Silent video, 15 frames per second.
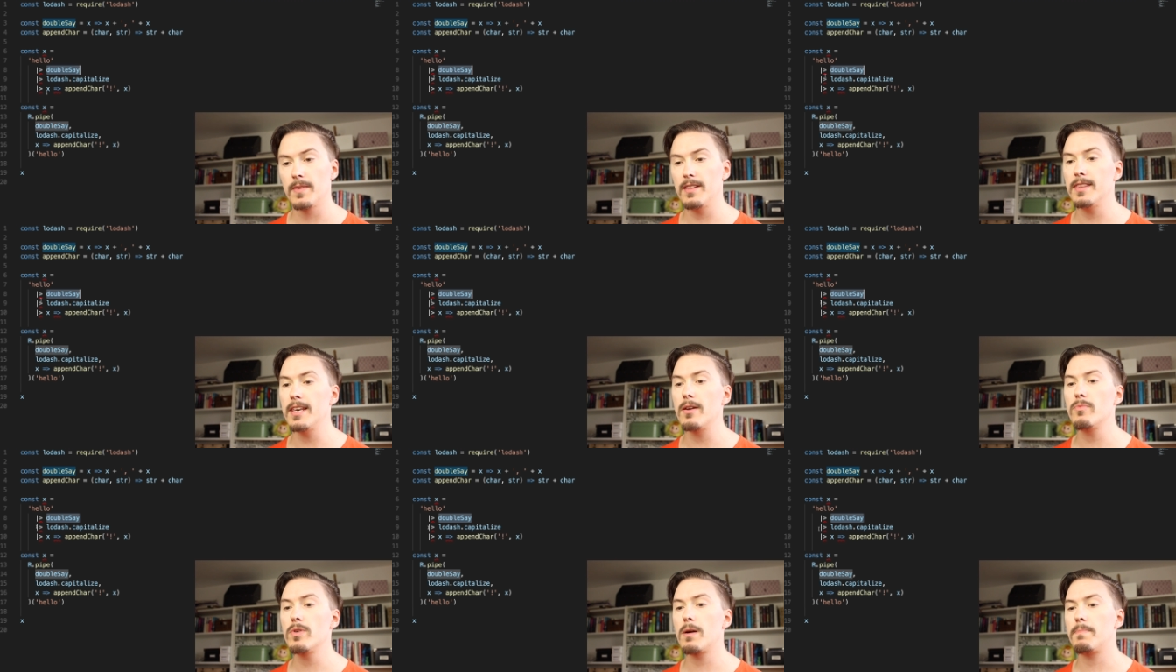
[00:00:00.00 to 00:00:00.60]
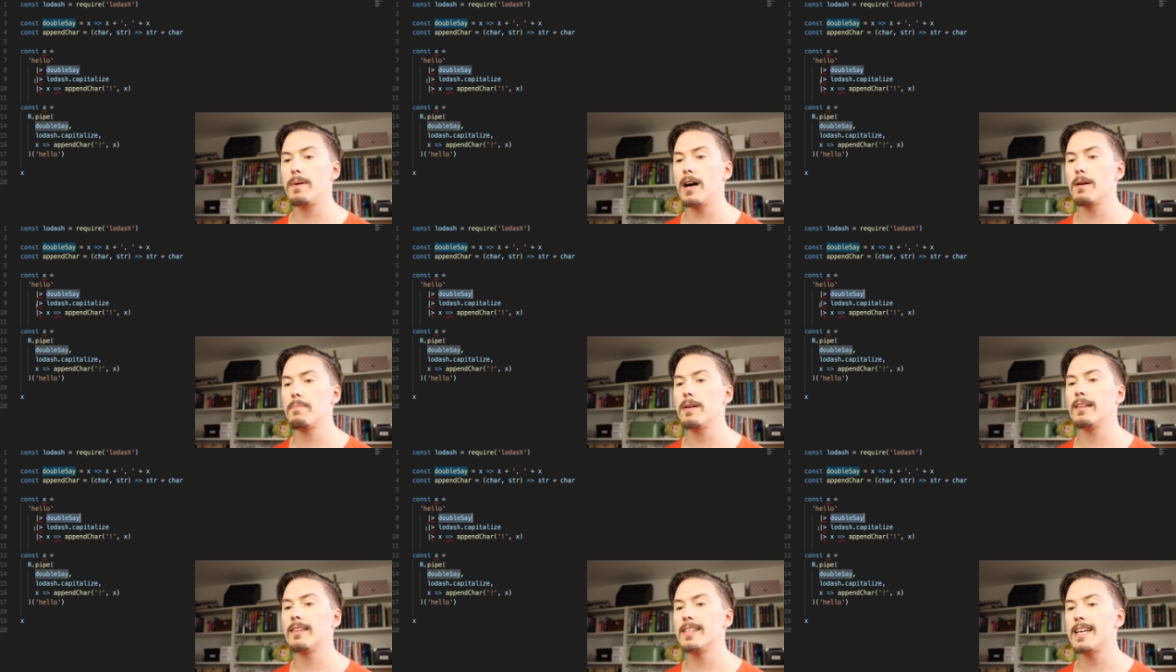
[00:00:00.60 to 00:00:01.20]
and then we are
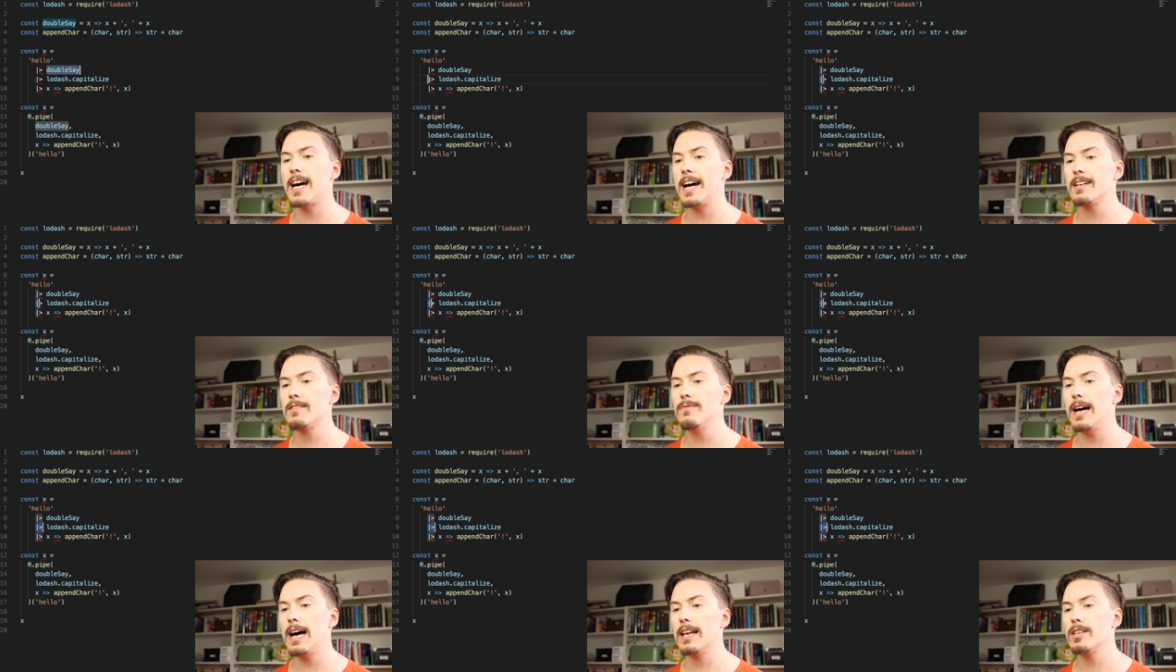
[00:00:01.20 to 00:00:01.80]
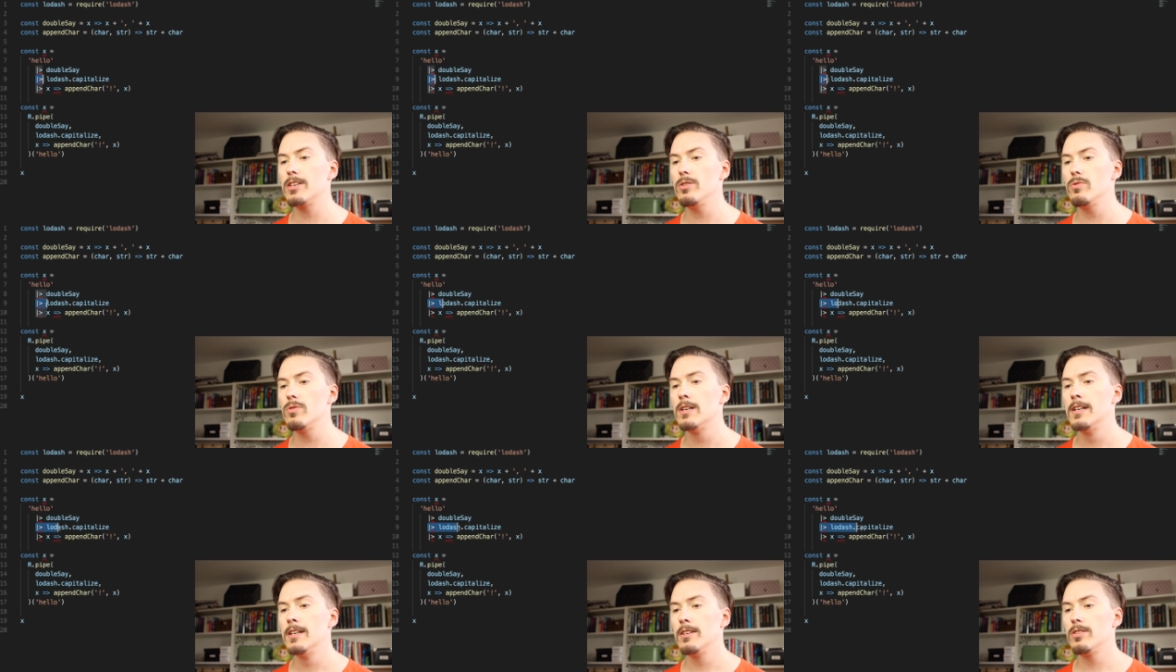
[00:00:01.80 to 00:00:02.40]
piping that value
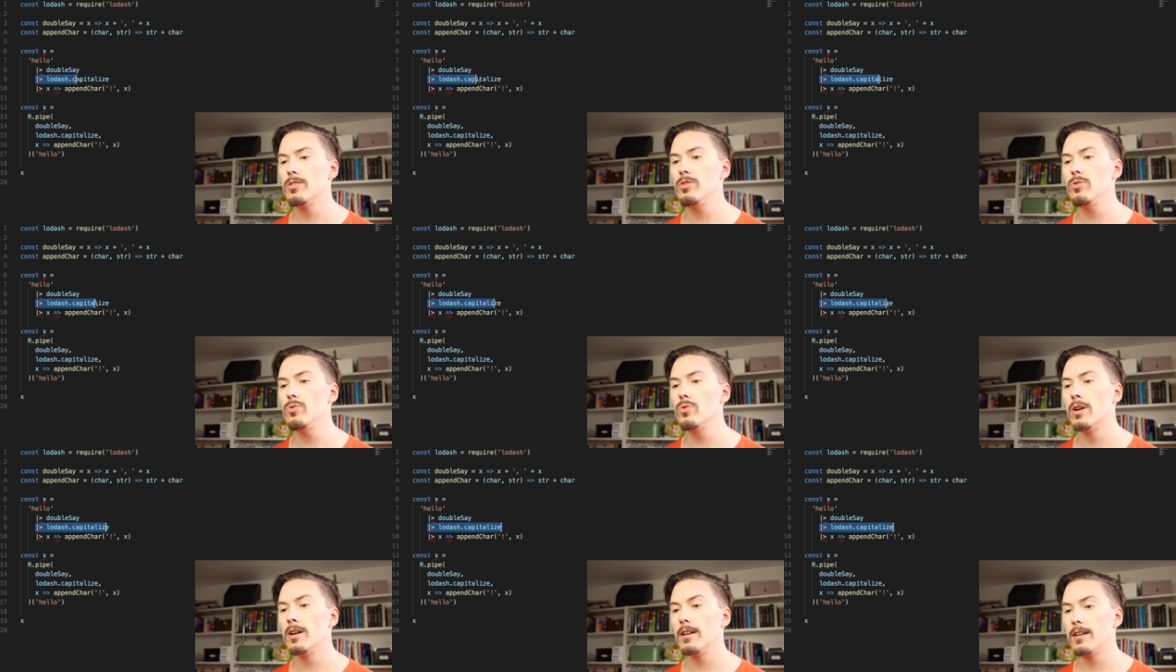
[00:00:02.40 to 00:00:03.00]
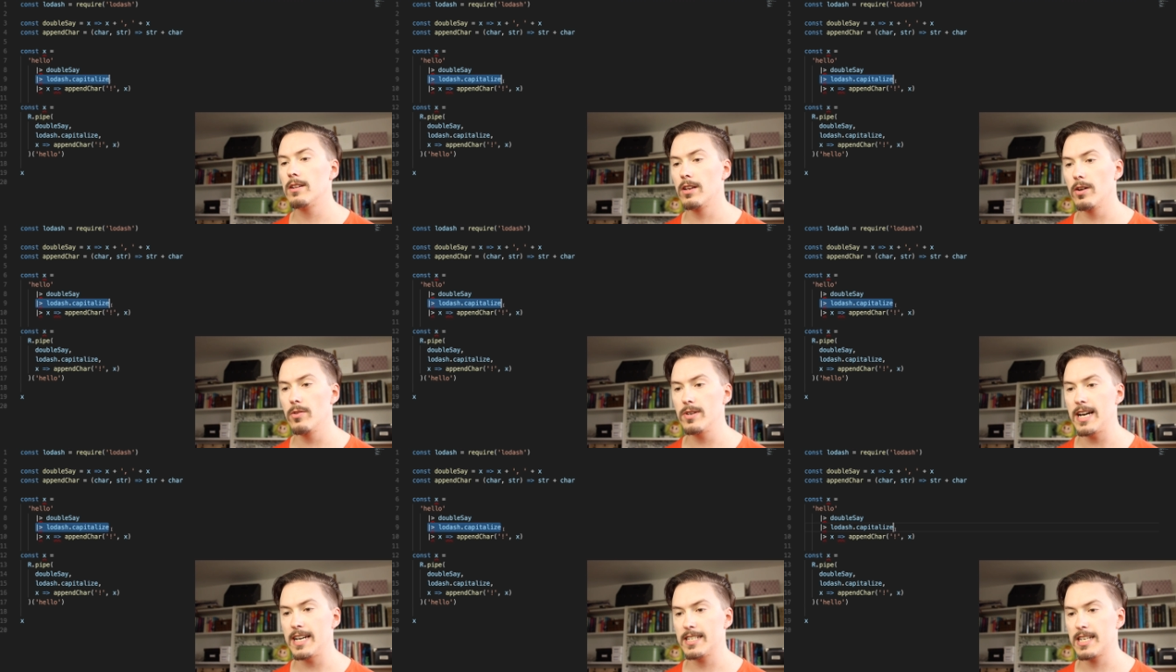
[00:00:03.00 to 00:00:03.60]
to
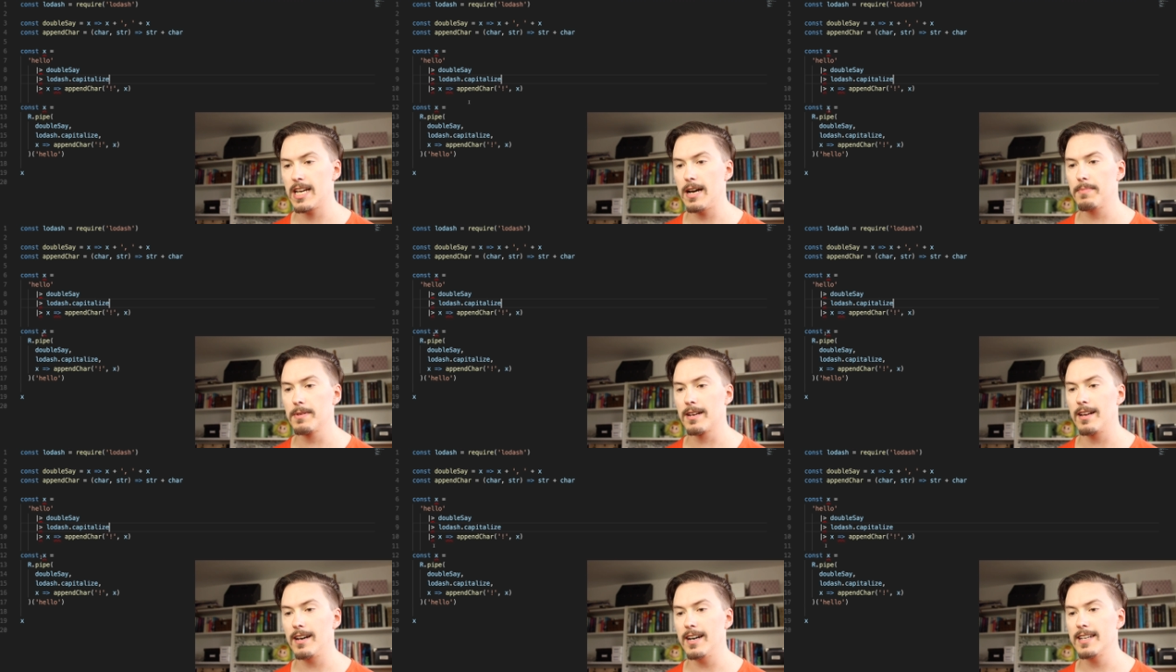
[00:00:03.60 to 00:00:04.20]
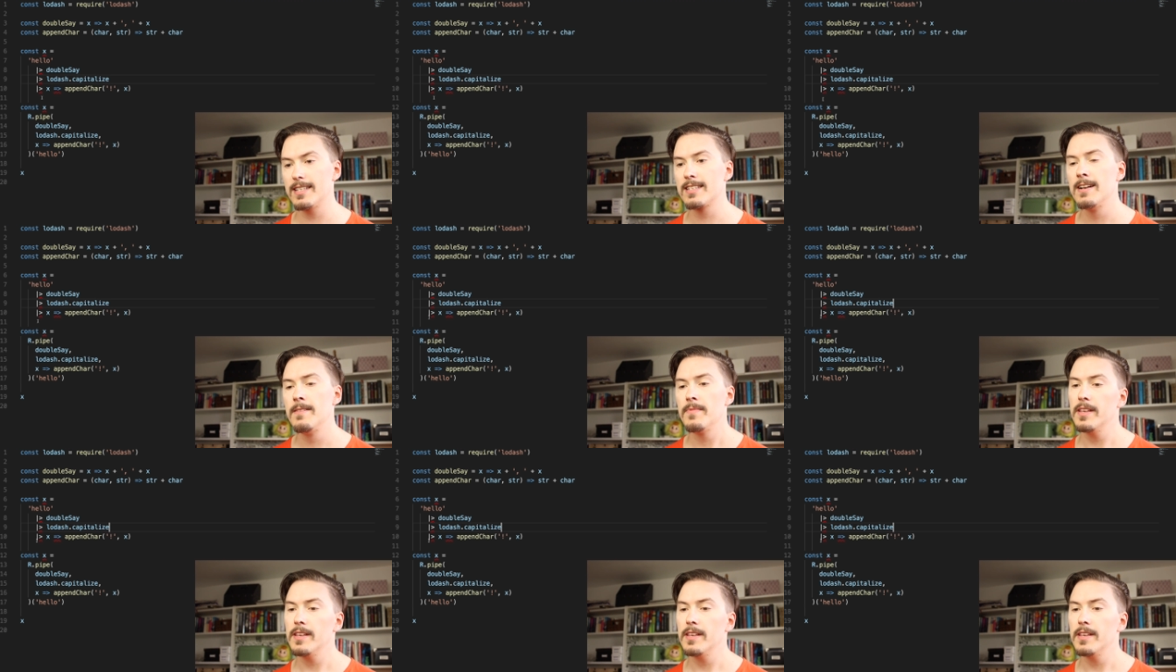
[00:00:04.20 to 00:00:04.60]
Lodash capitalize,